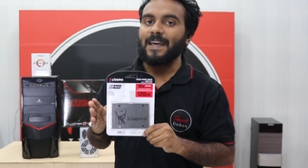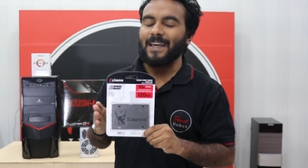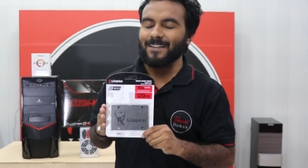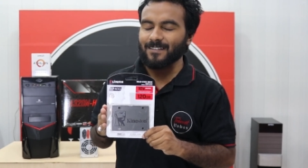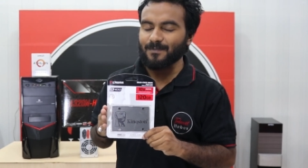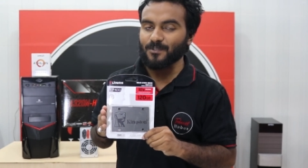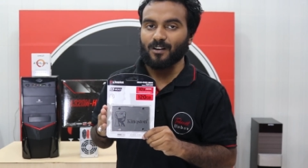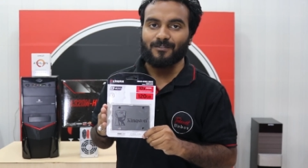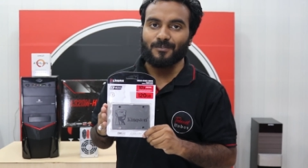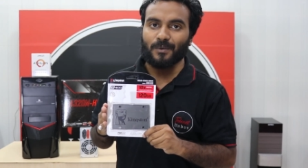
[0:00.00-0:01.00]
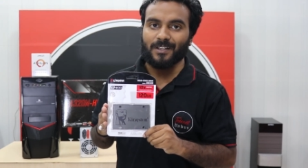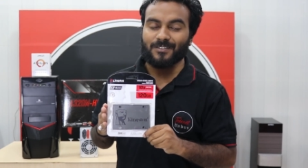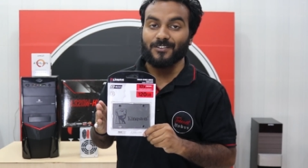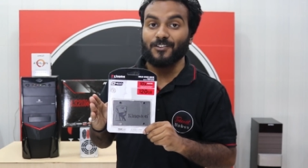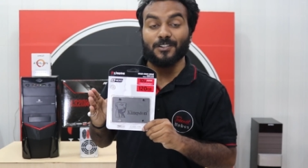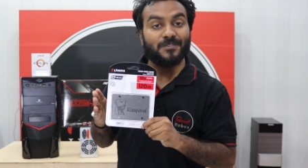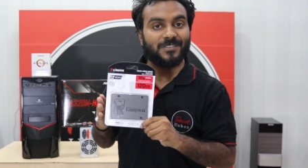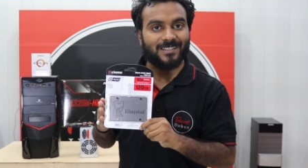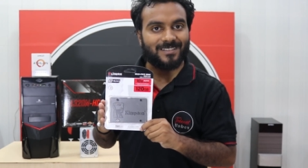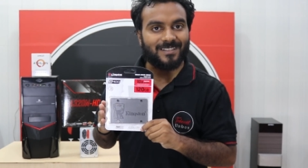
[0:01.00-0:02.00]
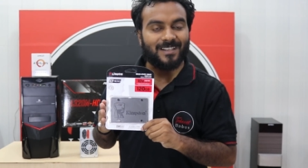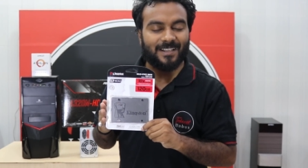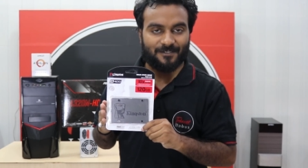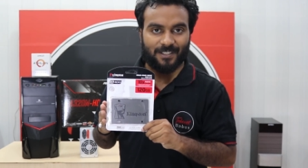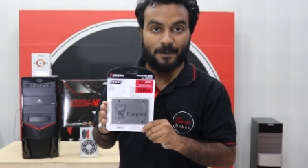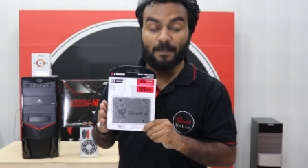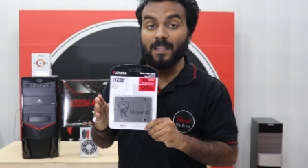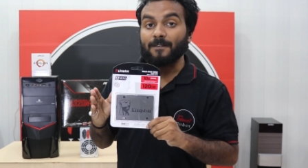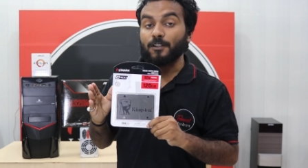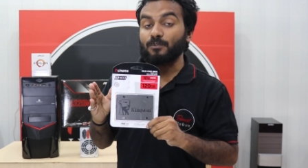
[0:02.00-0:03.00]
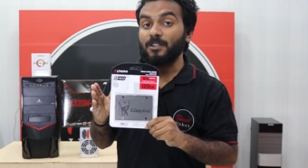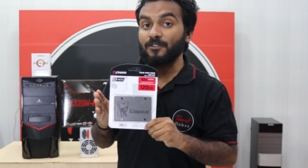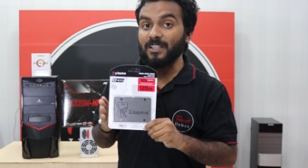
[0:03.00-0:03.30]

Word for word: and some softwares, just for sixteen hundred. This will